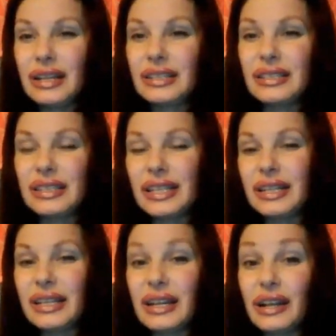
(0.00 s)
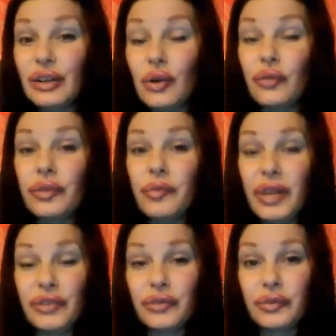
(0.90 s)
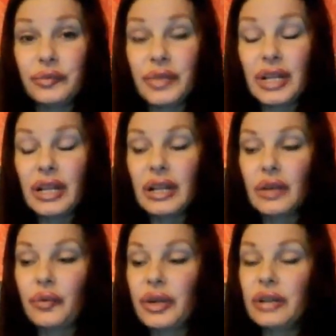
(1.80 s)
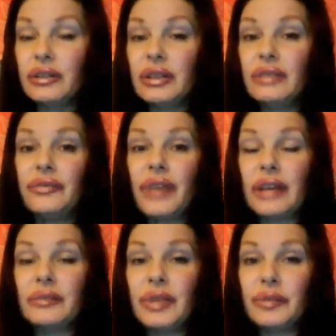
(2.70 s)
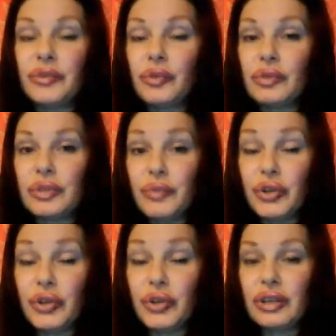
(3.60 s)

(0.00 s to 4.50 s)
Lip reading: sickly color over the bedroom where in fact Marilyn Monroe was murdered.